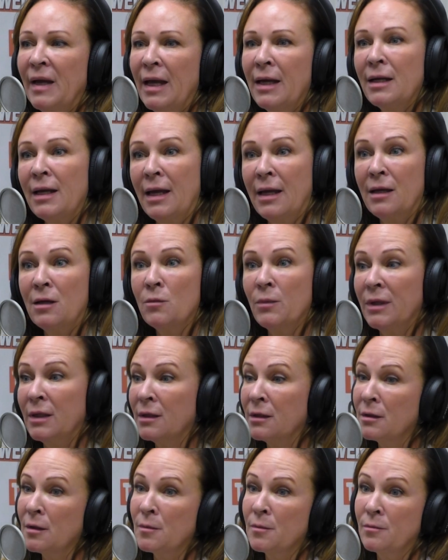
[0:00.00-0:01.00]
And we
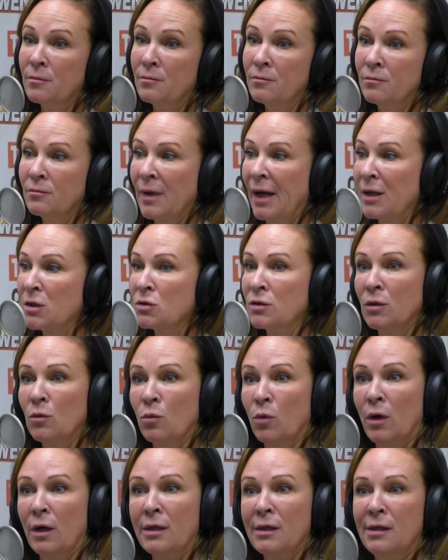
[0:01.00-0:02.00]
end up actually
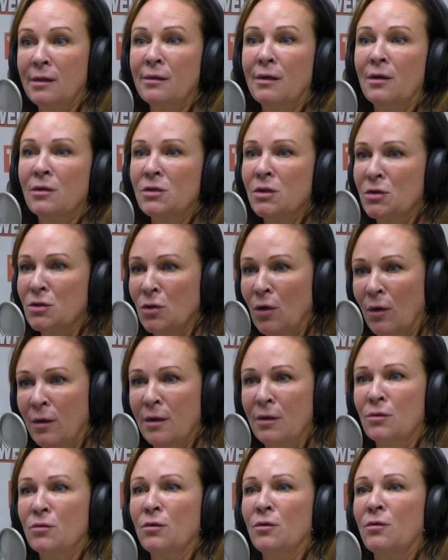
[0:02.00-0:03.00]
working there, just
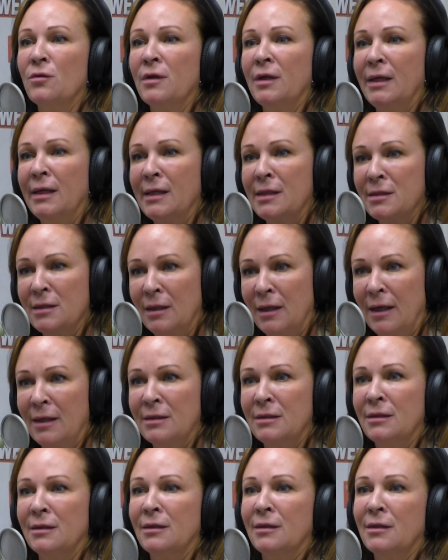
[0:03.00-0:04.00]
talking through things and
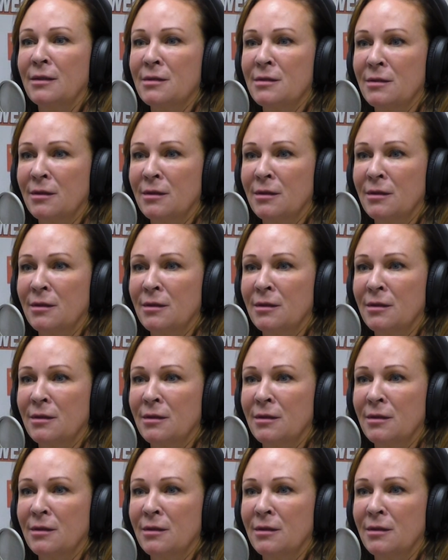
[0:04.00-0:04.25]
ideas